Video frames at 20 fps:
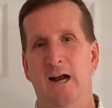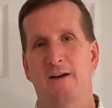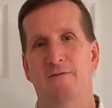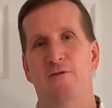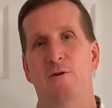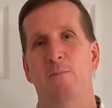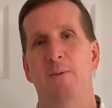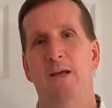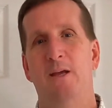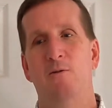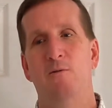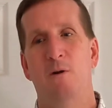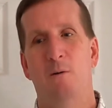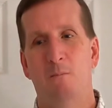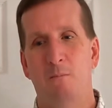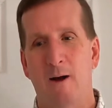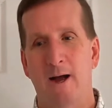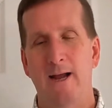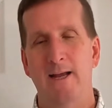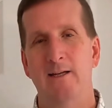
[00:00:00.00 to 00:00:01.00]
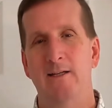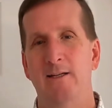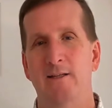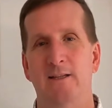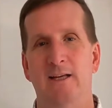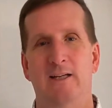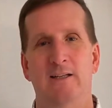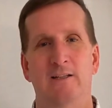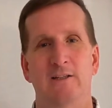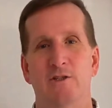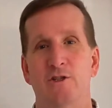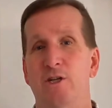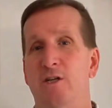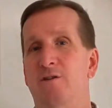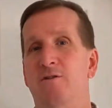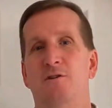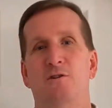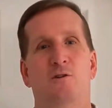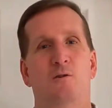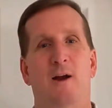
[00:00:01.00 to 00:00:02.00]
after being reminded that
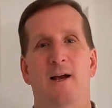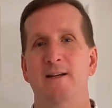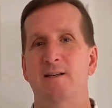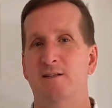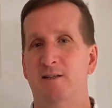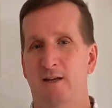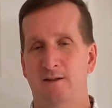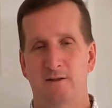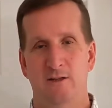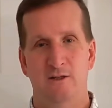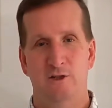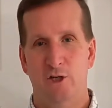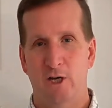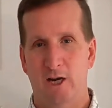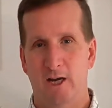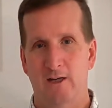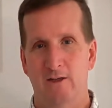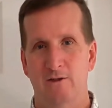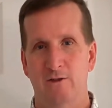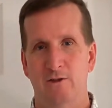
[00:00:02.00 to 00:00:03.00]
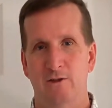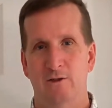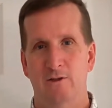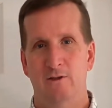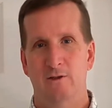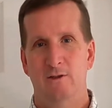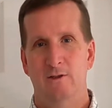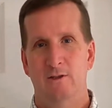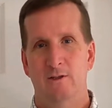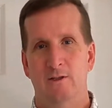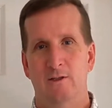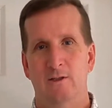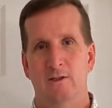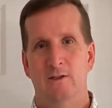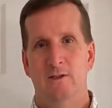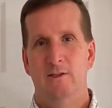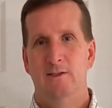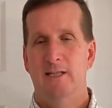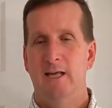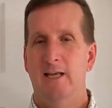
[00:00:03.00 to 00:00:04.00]
Jesus Christ doesn't change,
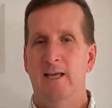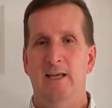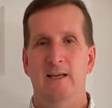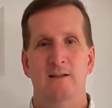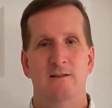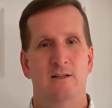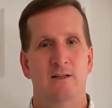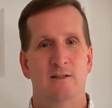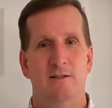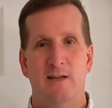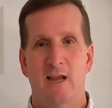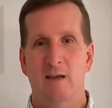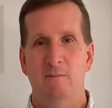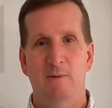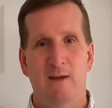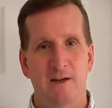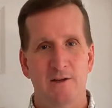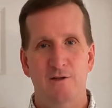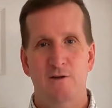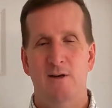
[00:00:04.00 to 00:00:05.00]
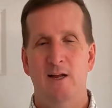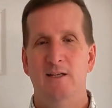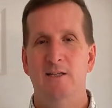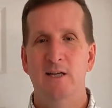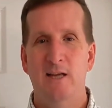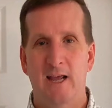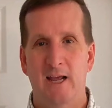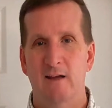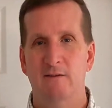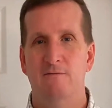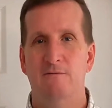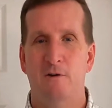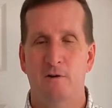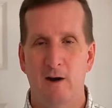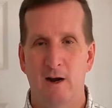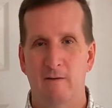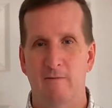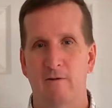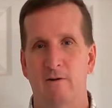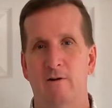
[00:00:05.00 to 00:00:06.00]
that he is the same yesterday, today, and
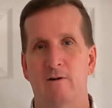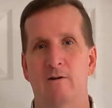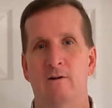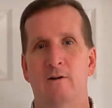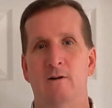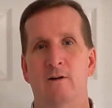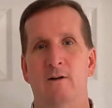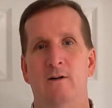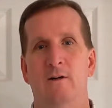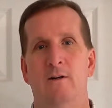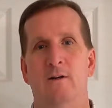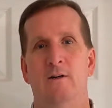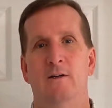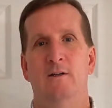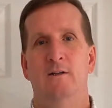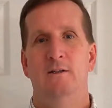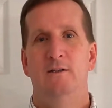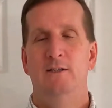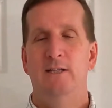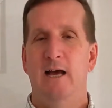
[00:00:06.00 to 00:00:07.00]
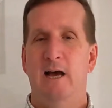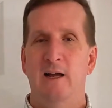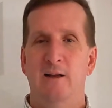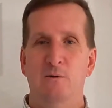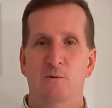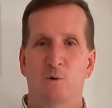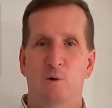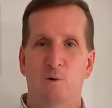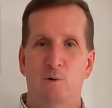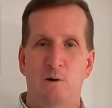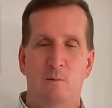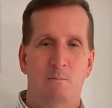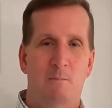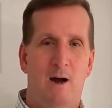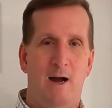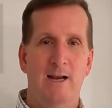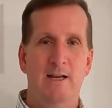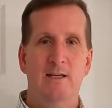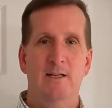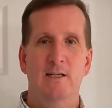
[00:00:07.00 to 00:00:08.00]
forever, that we're
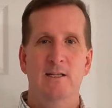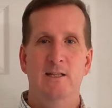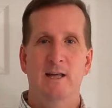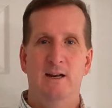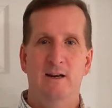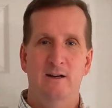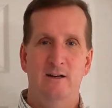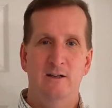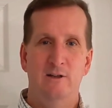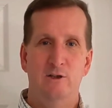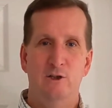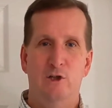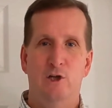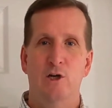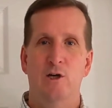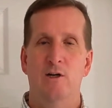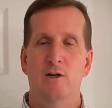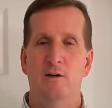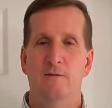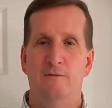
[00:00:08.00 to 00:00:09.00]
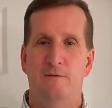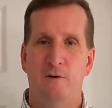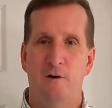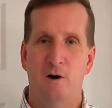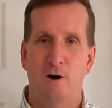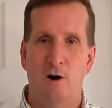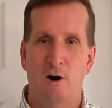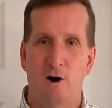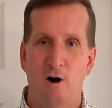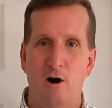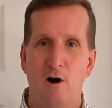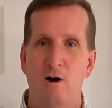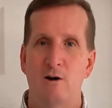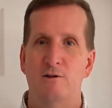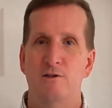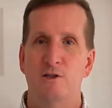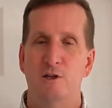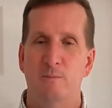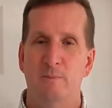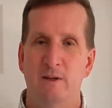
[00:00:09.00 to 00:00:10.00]
reminded that it is good for our
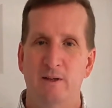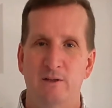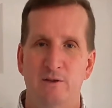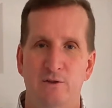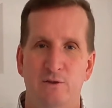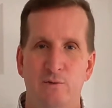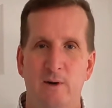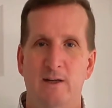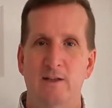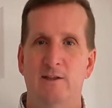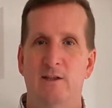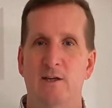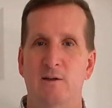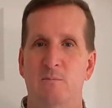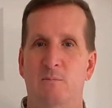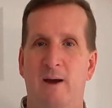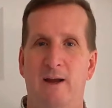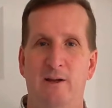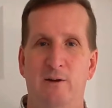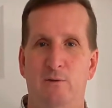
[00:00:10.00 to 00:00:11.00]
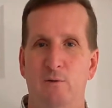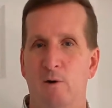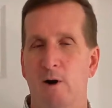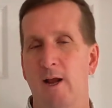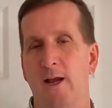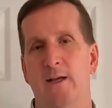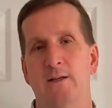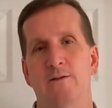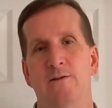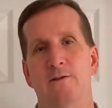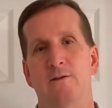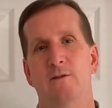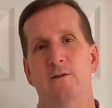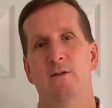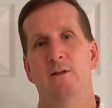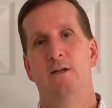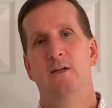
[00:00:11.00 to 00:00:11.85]
hearts to be strengthened by grace.